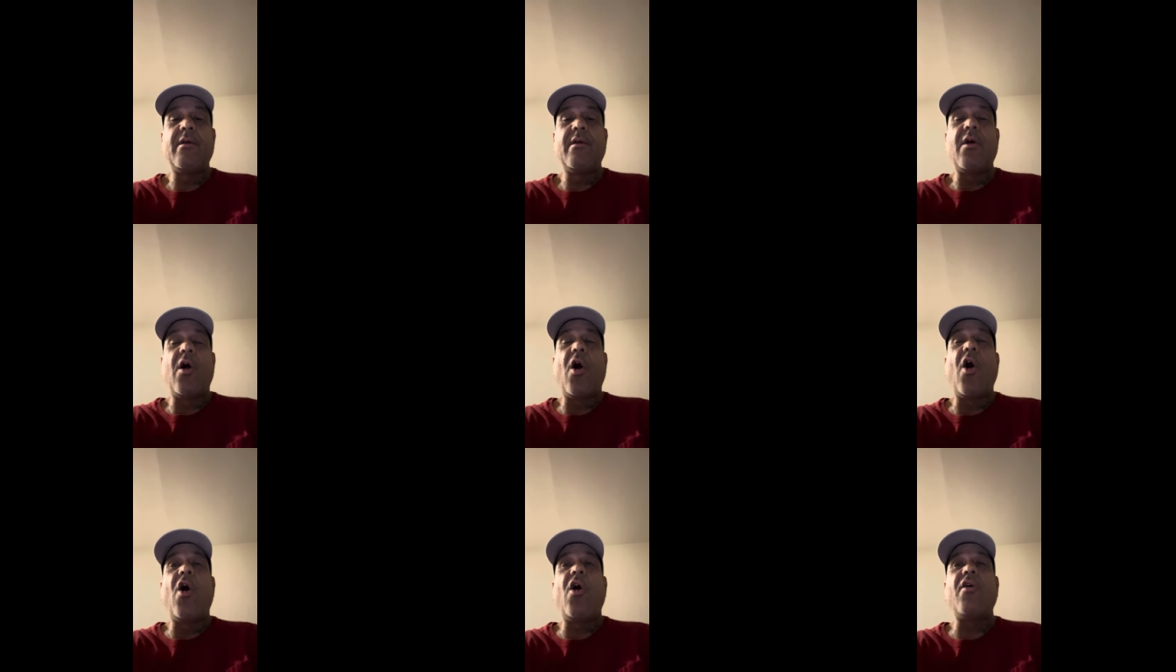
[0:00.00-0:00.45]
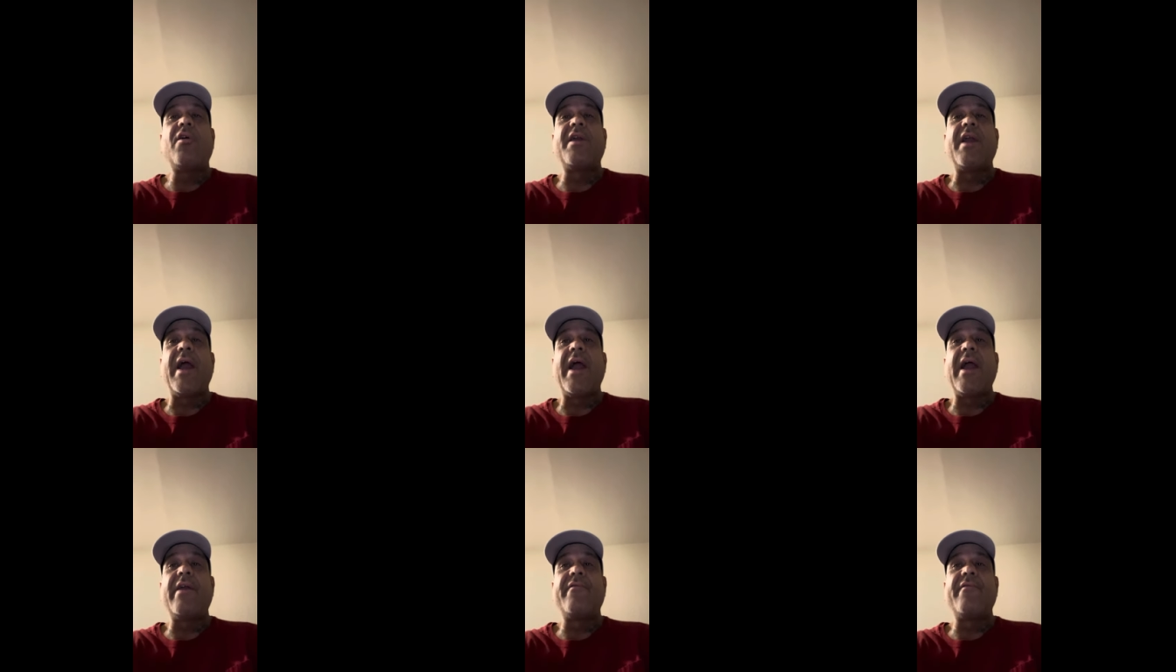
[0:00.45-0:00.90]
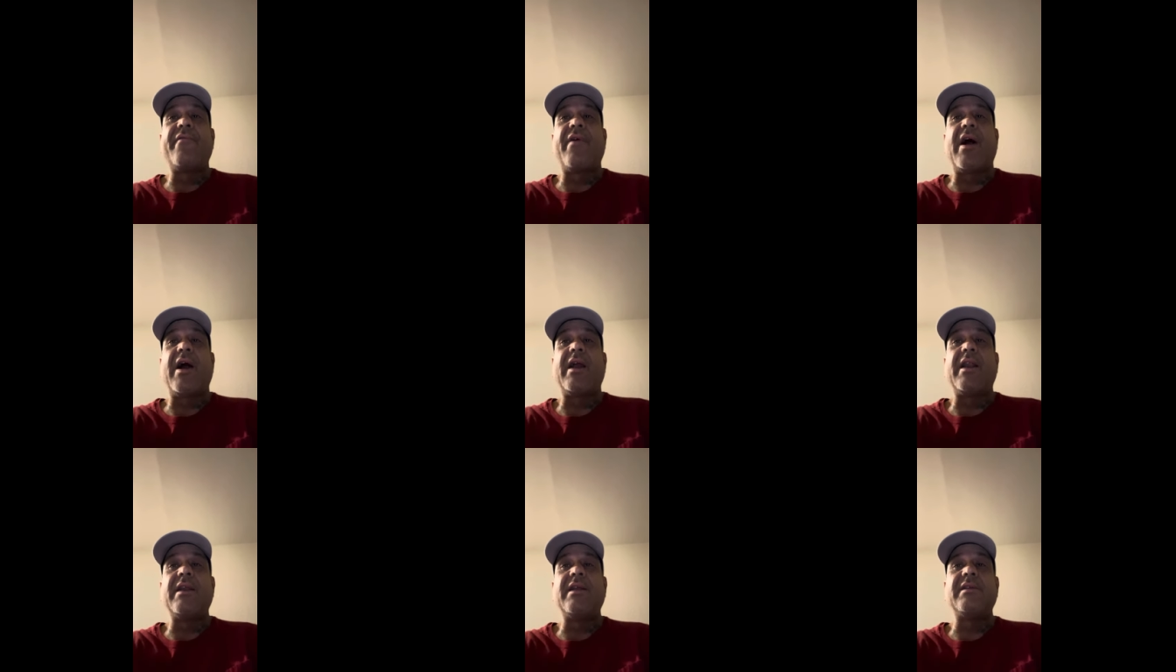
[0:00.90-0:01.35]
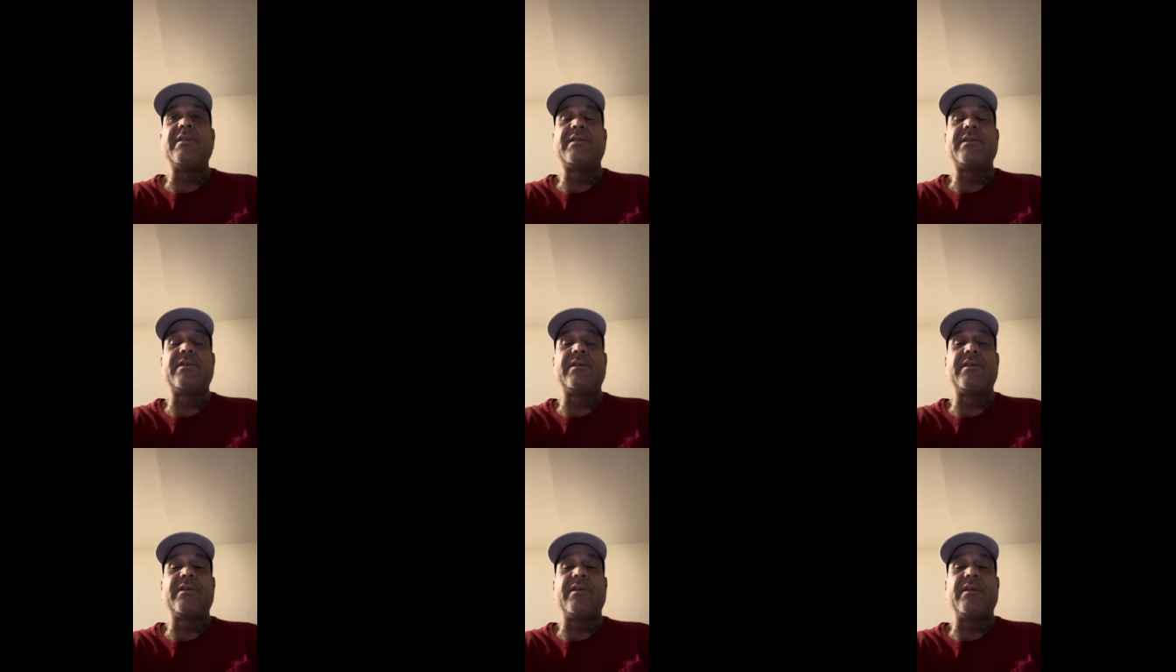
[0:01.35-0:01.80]
All gang
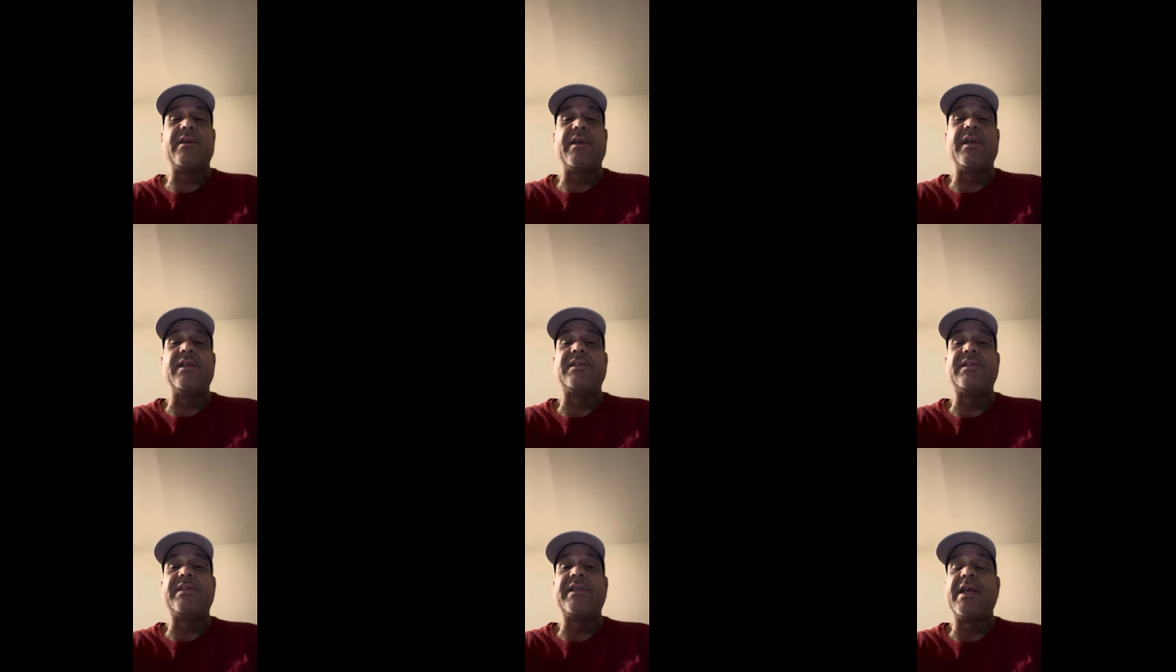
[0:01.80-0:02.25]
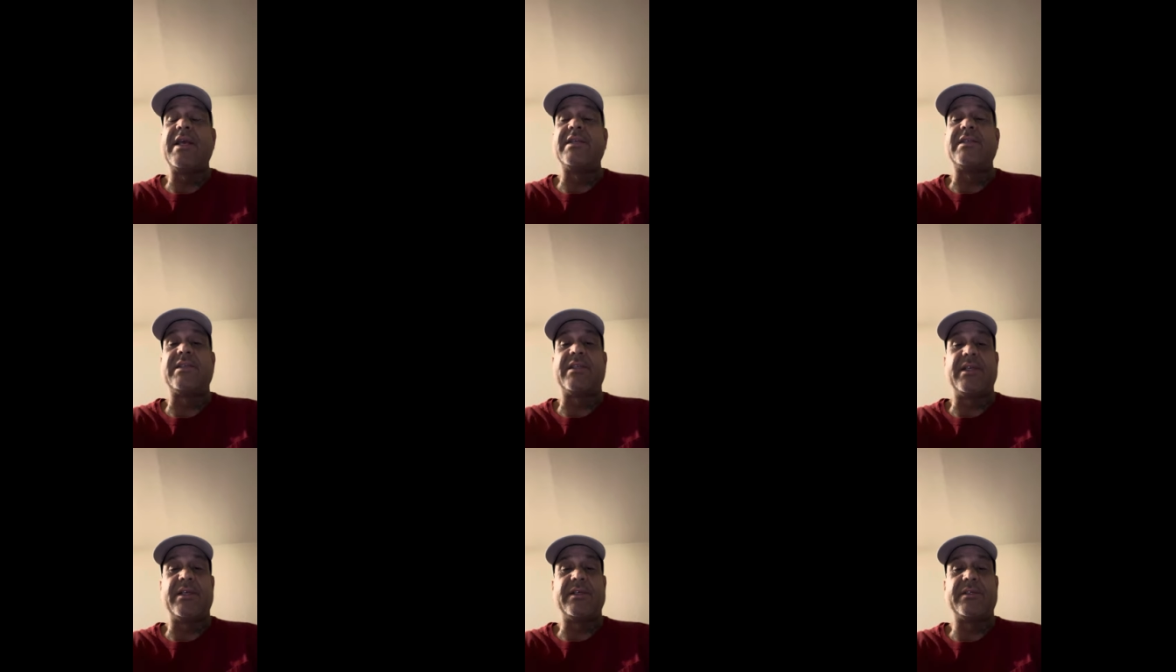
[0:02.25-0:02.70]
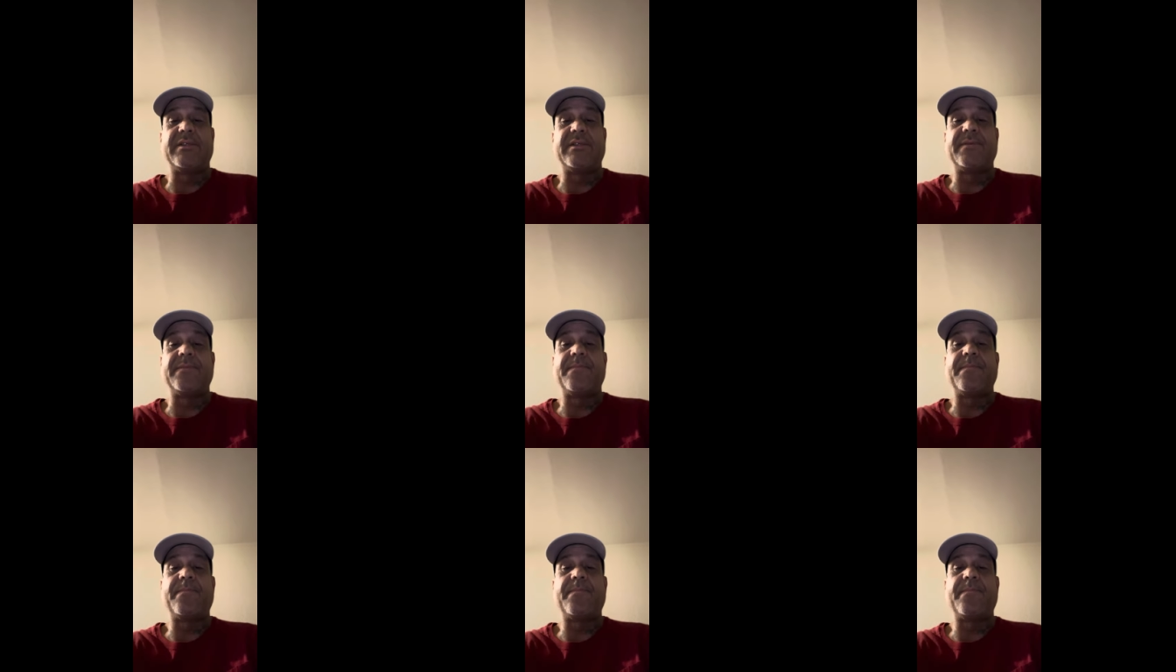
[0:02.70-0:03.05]
violence is senseless.